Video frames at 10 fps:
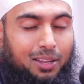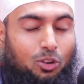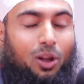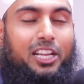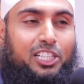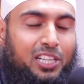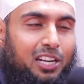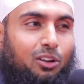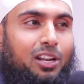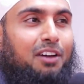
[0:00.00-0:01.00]
knowledge
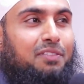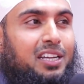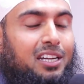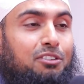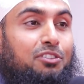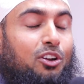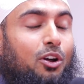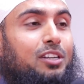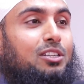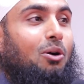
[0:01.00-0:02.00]
not having an
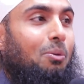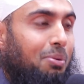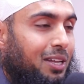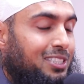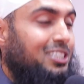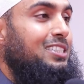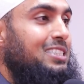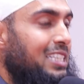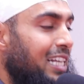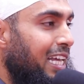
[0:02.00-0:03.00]
inferiority complex,
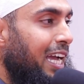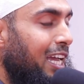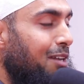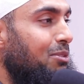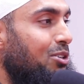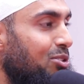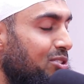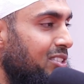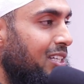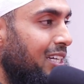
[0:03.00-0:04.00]
interestingly, I came
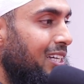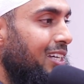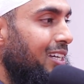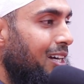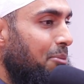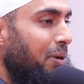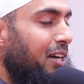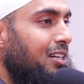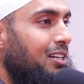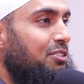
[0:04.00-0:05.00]
across a
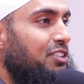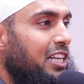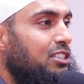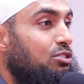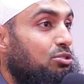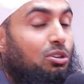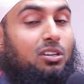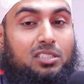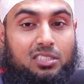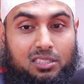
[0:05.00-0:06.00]
paragraph related to
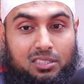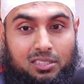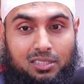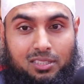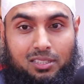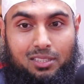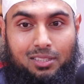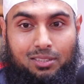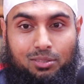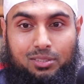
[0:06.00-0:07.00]
Socrates,
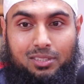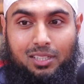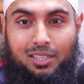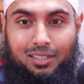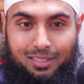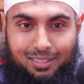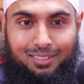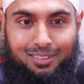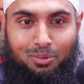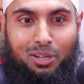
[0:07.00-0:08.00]
who is
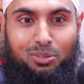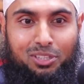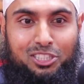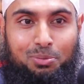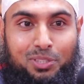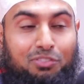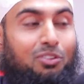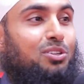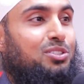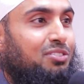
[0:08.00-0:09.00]
the well-known Egyptian
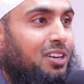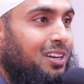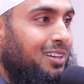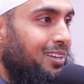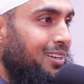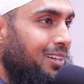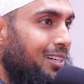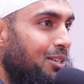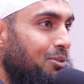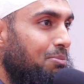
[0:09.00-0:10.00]
philosopher.
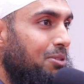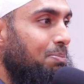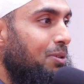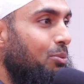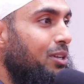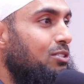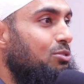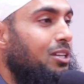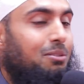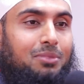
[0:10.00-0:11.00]
When people went
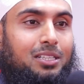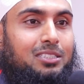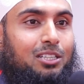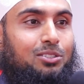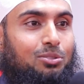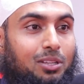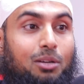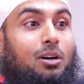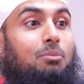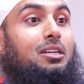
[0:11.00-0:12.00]
to him and said to him, they
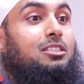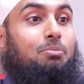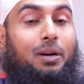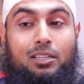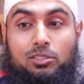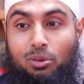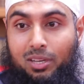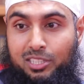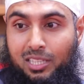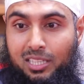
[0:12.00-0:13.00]
were amazed by his
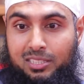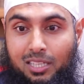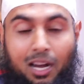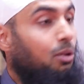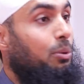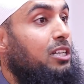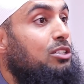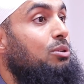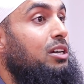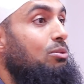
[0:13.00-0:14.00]
knowledge, and they said, where
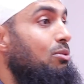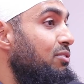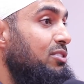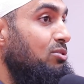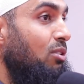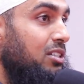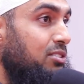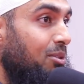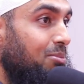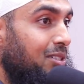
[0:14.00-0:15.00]
did you get all of this knowledge
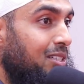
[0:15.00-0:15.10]
from?